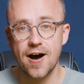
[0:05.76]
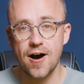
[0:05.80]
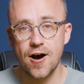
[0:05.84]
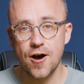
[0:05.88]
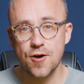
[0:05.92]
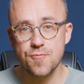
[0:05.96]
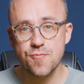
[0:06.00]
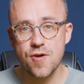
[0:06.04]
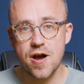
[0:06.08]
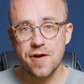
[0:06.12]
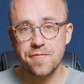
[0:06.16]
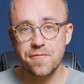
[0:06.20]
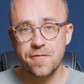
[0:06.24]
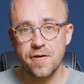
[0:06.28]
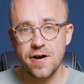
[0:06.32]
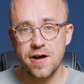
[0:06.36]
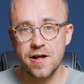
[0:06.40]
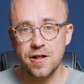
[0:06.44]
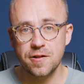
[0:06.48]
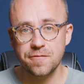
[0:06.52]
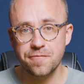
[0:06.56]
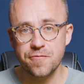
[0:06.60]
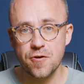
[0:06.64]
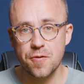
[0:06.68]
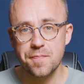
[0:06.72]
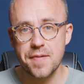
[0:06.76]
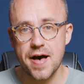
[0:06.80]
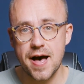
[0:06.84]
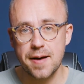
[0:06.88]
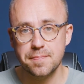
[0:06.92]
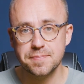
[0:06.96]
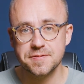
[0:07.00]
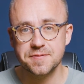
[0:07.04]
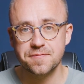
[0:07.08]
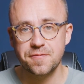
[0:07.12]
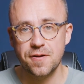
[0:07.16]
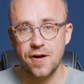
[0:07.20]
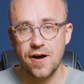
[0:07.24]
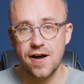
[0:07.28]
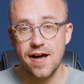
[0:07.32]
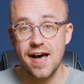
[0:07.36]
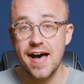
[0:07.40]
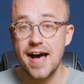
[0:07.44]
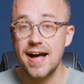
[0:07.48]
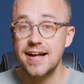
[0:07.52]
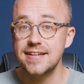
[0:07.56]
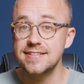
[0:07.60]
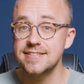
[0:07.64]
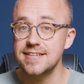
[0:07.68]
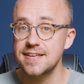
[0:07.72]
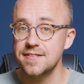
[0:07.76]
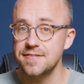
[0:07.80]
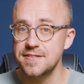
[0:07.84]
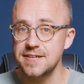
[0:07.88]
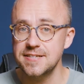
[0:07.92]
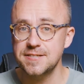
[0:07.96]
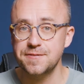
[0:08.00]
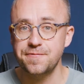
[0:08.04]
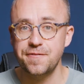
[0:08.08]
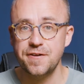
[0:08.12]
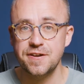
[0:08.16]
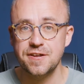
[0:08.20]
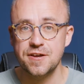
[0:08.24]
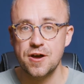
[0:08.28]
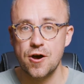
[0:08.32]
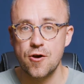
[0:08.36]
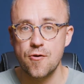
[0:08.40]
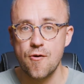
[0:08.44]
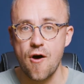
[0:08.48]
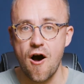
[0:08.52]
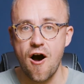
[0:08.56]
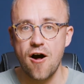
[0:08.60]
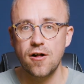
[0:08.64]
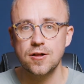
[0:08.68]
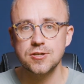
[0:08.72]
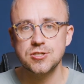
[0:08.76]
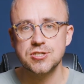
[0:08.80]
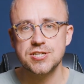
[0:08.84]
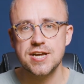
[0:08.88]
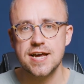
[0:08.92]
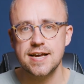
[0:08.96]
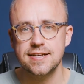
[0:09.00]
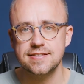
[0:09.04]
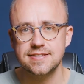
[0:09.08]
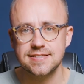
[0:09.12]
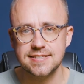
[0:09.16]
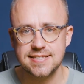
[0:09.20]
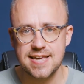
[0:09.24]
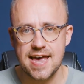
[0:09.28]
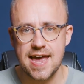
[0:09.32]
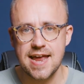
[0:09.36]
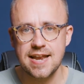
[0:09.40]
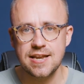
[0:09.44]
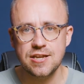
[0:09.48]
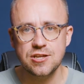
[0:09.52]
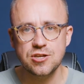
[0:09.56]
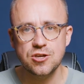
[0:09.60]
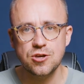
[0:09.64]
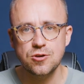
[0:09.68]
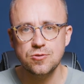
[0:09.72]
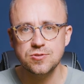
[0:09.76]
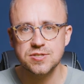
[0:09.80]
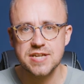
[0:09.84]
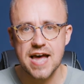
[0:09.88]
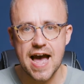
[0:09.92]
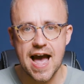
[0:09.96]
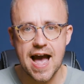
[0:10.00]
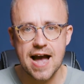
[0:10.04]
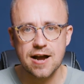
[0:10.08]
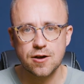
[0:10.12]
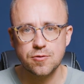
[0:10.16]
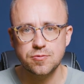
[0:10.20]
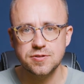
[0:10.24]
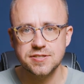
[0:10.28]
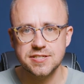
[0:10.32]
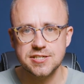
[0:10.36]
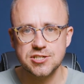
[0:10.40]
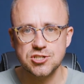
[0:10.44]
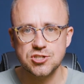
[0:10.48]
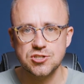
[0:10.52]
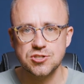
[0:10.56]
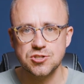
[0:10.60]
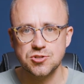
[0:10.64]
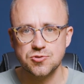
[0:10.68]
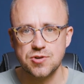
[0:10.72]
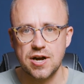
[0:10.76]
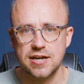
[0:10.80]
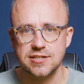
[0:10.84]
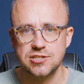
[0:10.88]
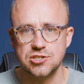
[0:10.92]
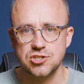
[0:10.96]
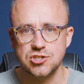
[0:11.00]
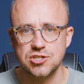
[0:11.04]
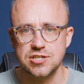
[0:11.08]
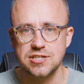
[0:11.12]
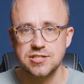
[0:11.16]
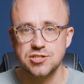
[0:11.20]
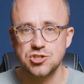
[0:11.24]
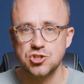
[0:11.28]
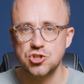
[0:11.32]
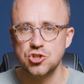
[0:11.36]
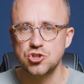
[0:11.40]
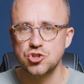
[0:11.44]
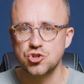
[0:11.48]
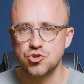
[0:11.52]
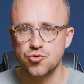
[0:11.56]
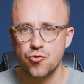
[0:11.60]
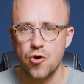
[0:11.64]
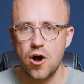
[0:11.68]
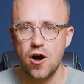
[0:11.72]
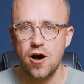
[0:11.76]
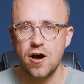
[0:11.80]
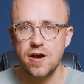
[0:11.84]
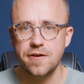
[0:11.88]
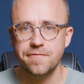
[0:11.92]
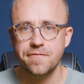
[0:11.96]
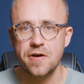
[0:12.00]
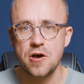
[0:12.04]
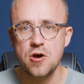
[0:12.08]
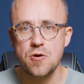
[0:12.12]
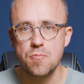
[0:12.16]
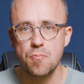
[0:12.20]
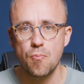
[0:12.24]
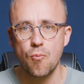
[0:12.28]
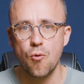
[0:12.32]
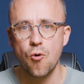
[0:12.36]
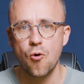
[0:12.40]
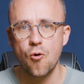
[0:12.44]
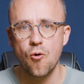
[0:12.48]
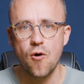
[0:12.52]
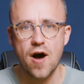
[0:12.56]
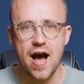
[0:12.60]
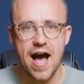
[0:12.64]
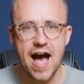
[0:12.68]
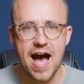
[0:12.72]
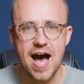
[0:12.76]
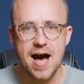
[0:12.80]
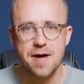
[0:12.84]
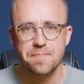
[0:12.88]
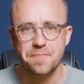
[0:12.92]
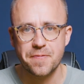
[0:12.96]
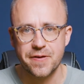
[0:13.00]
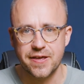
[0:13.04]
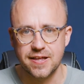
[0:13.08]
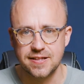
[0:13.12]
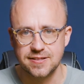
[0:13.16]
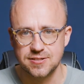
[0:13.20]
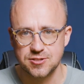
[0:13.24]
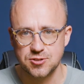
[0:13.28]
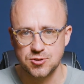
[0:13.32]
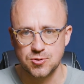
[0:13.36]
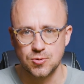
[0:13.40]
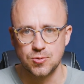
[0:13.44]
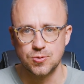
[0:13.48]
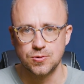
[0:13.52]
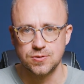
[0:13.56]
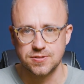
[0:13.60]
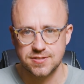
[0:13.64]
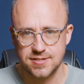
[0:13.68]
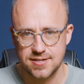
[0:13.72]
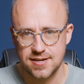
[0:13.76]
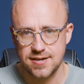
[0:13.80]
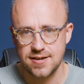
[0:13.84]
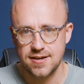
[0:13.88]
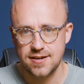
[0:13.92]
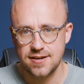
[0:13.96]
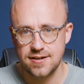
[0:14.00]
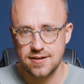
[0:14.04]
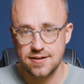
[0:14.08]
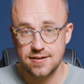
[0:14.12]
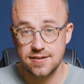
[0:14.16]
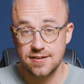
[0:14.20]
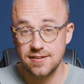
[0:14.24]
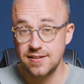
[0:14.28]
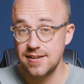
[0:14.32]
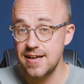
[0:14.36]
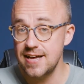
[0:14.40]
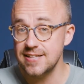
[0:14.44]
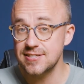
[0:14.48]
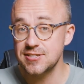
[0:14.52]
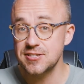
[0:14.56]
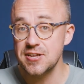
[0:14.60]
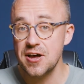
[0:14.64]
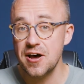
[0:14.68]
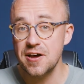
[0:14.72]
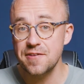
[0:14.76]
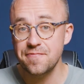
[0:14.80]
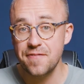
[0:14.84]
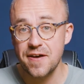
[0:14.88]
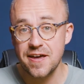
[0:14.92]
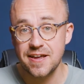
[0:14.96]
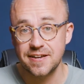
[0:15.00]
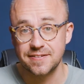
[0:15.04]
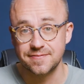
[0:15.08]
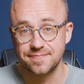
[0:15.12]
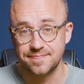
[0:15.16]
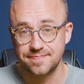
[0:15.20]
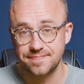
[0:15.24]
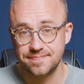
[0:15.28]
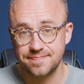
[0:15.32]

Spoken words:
I'm Raphael from AppsFlyer, and in this video, I'll share 10 user acquisition strategies to drive more app installs. Let's dive in.